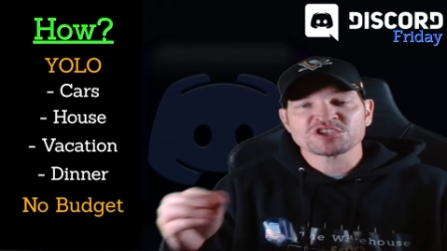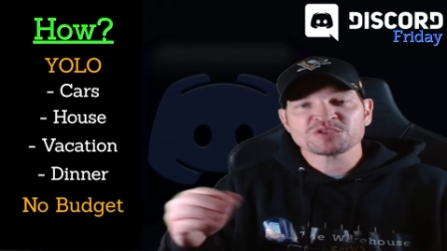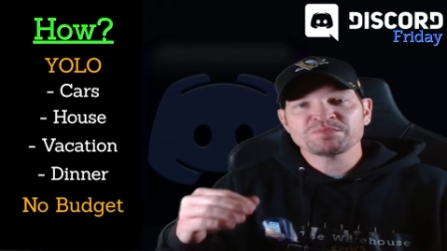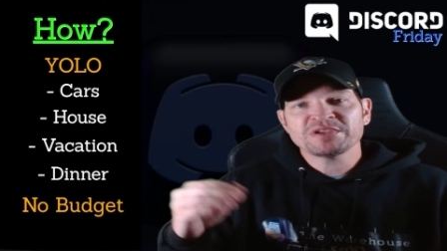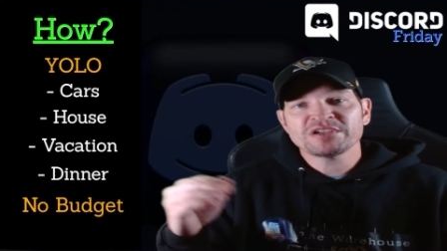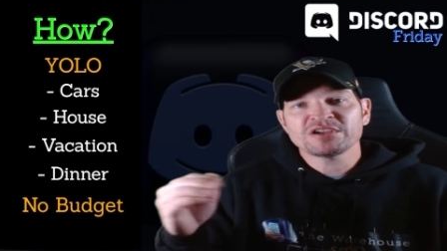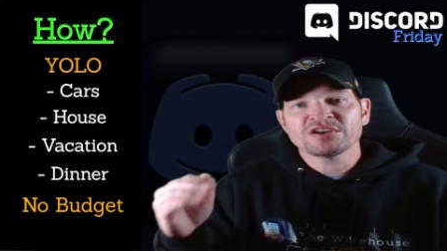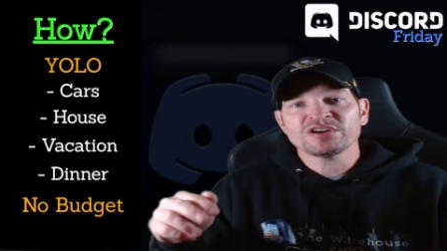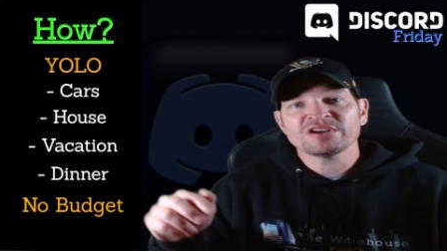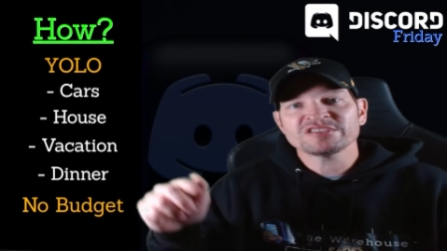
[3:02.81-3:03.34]
Just
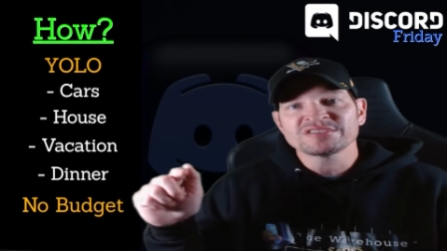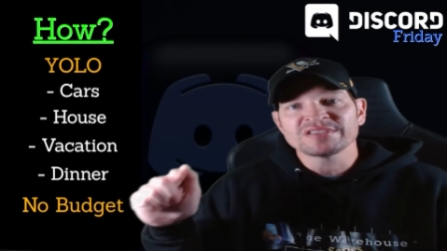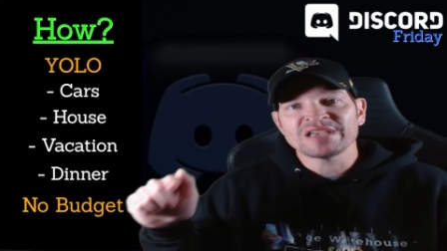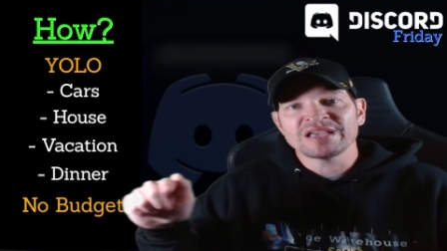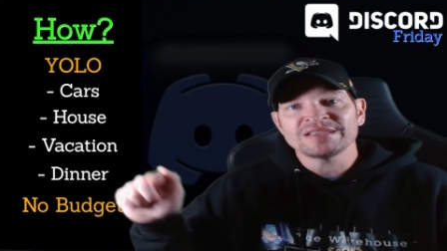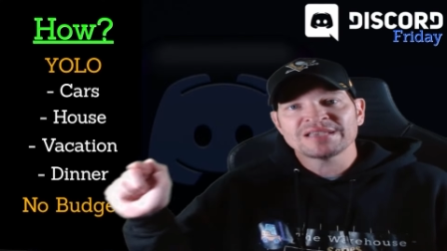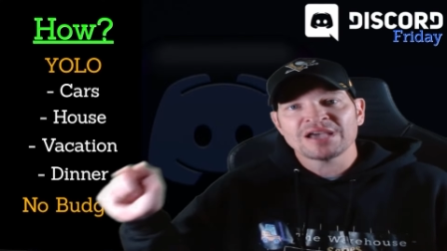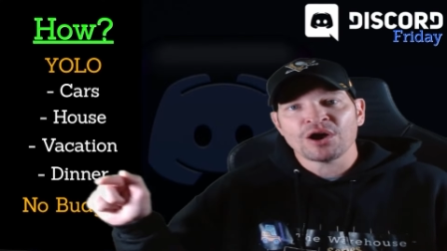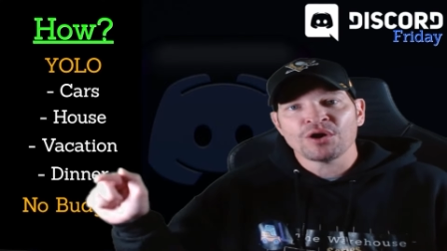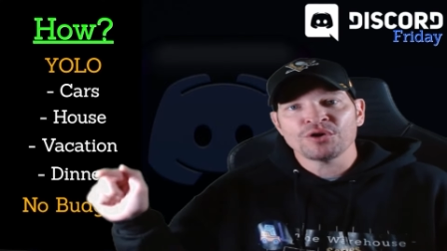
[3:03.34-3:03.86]
because
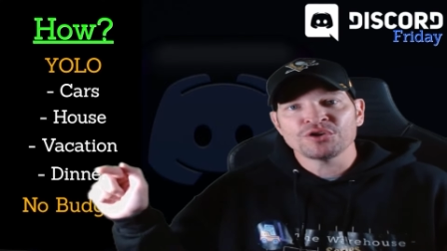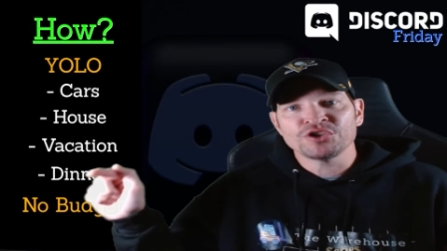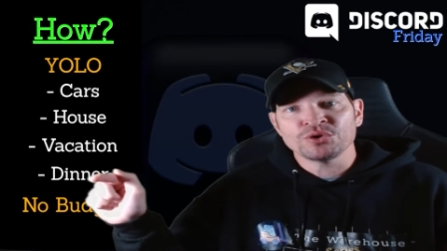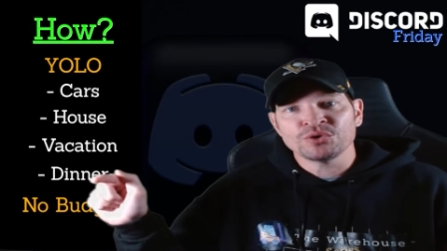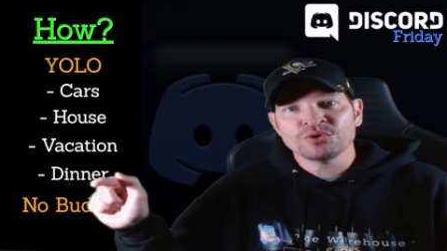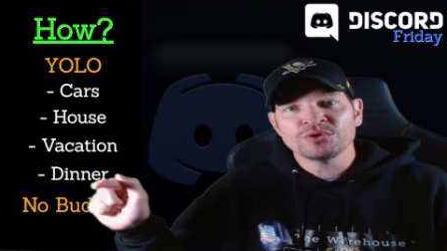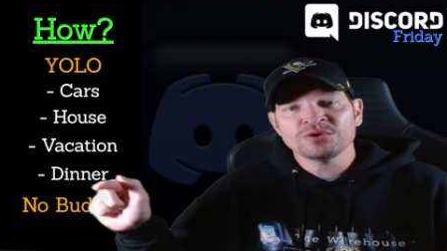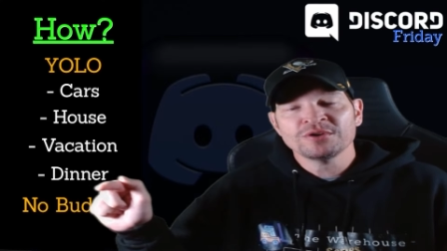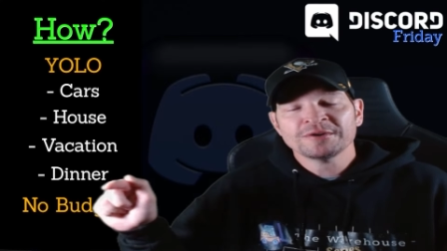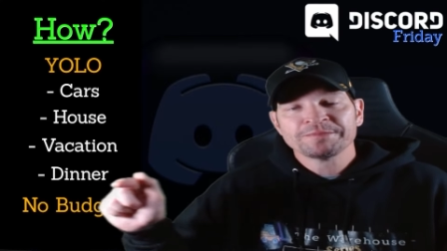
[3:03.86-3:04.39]
they tell
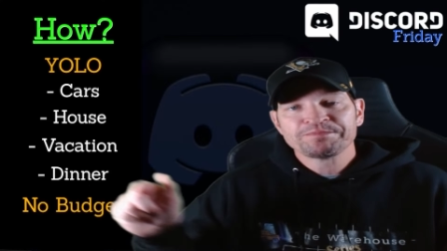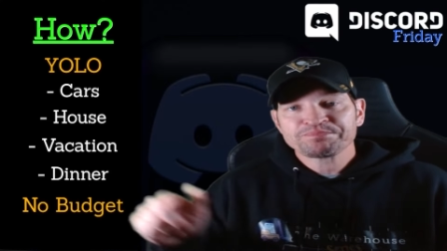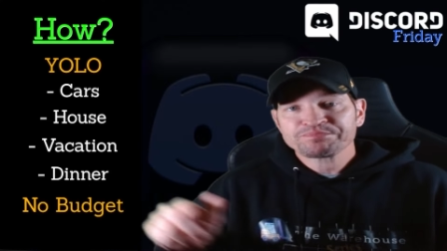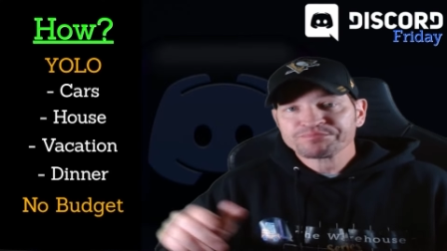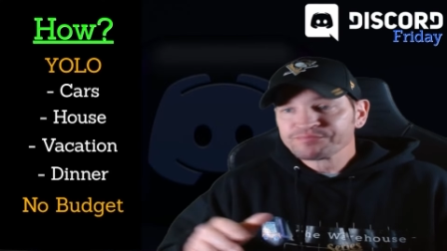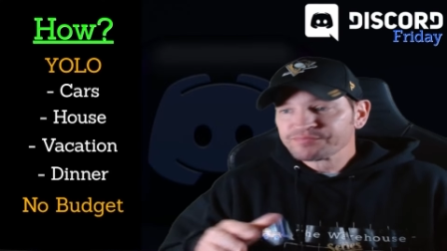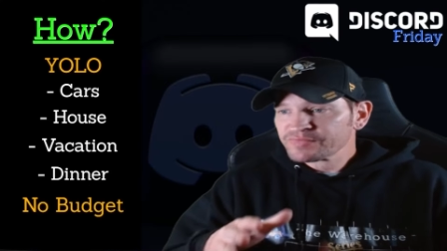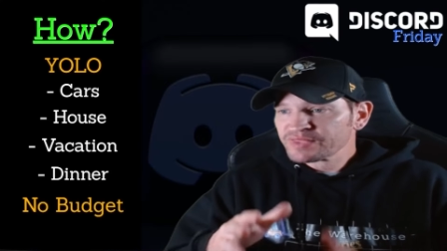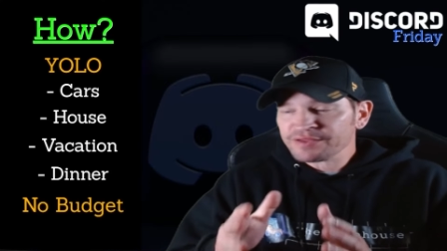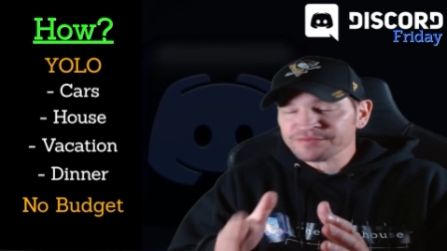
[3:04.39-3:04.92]
you
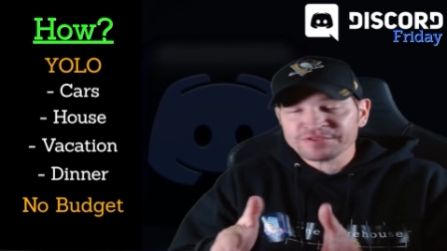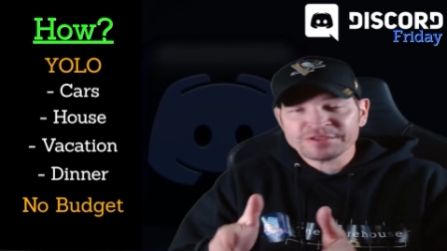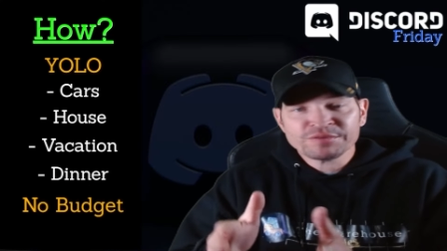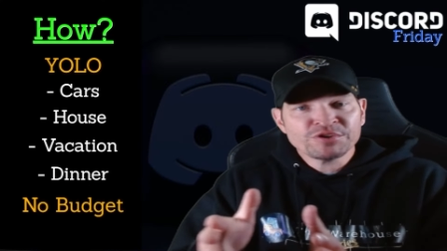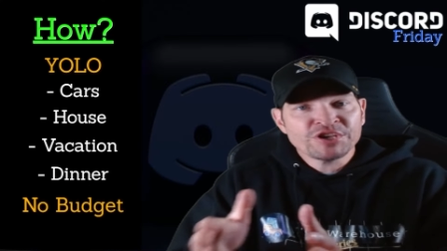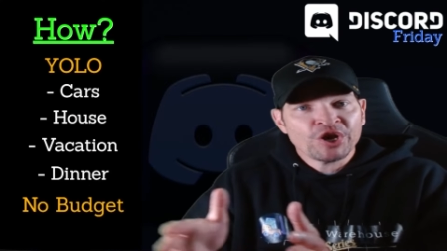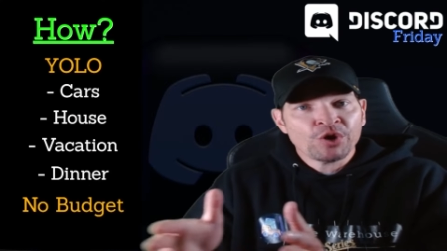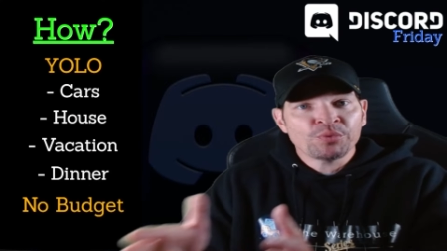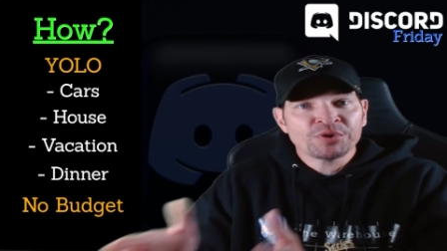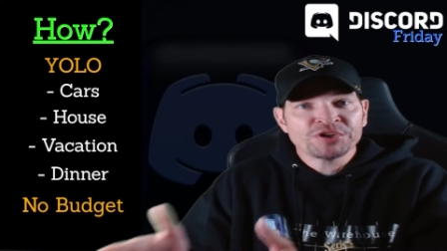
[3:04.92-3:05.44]

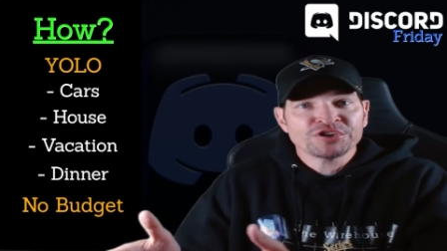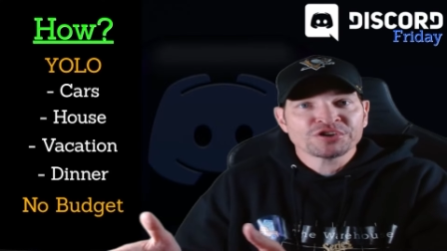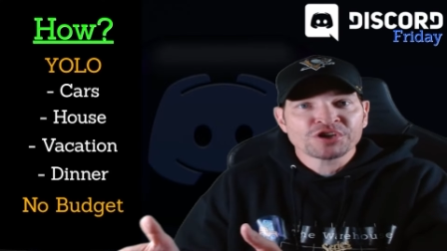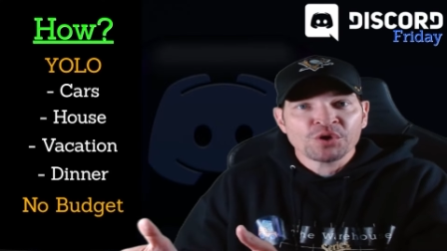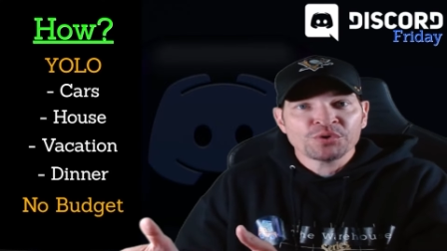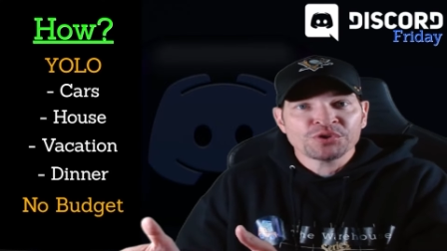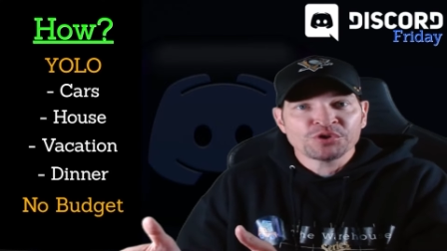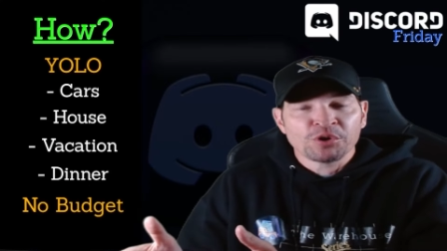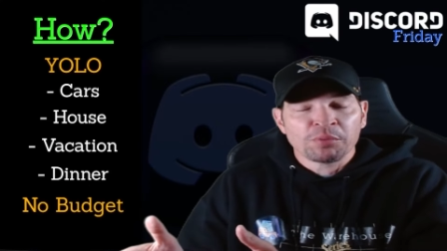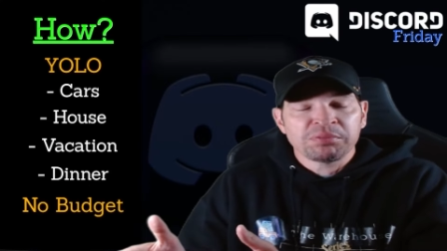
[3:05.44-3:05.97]
you know, when you're
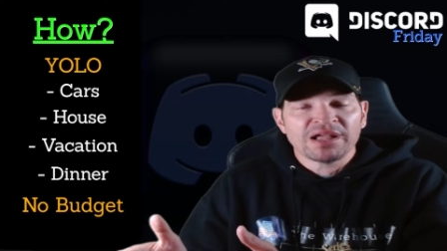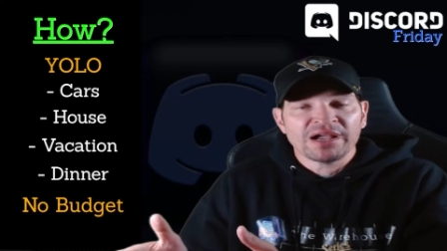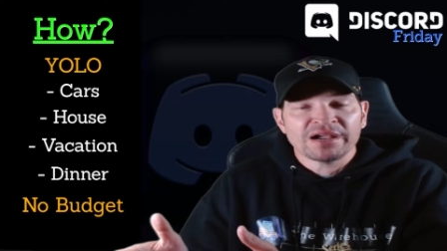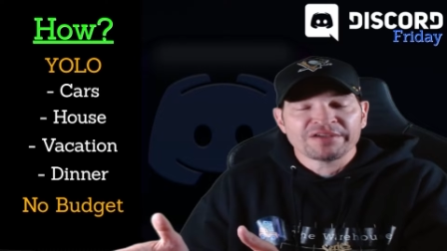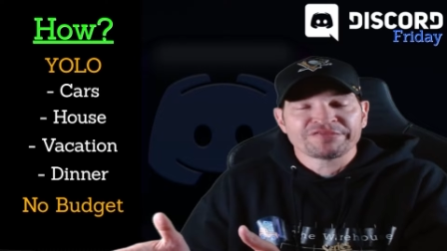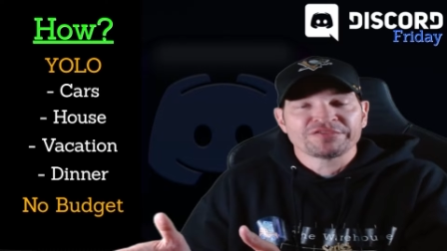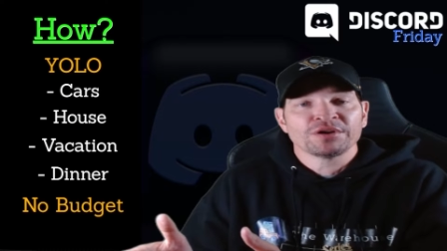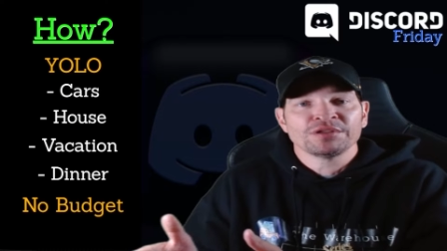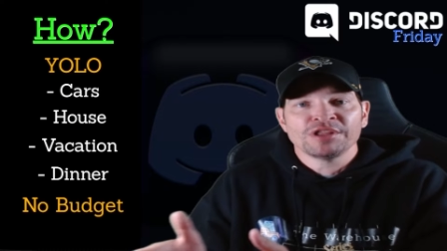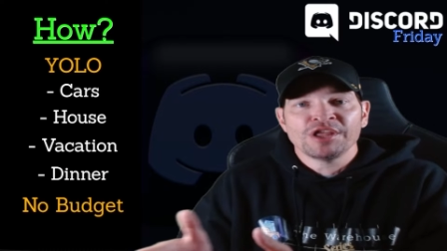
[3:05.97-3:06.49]
going to apply
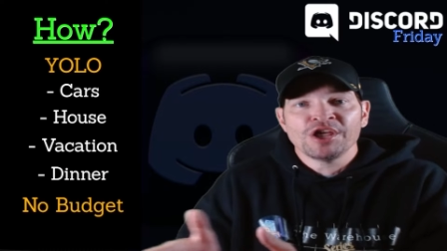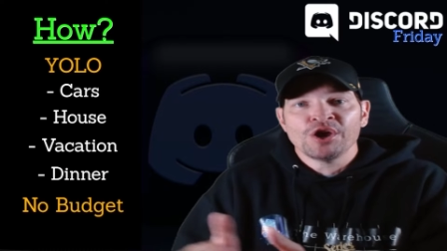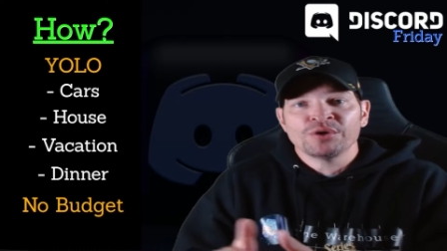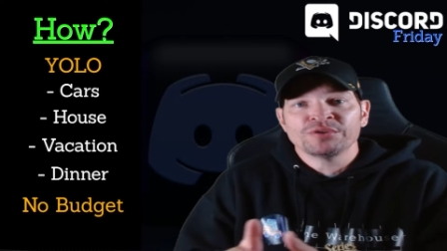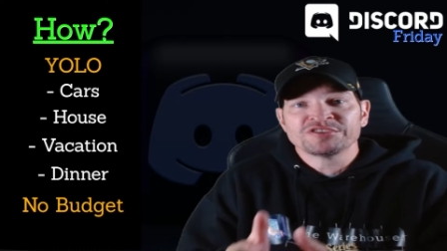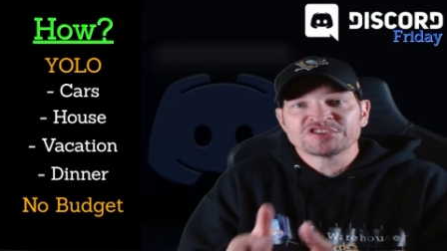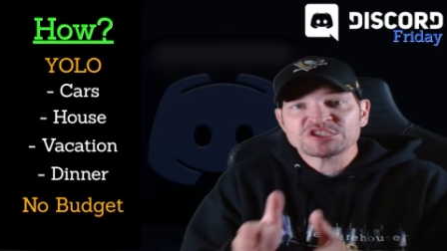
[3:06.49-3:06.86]
for a loan,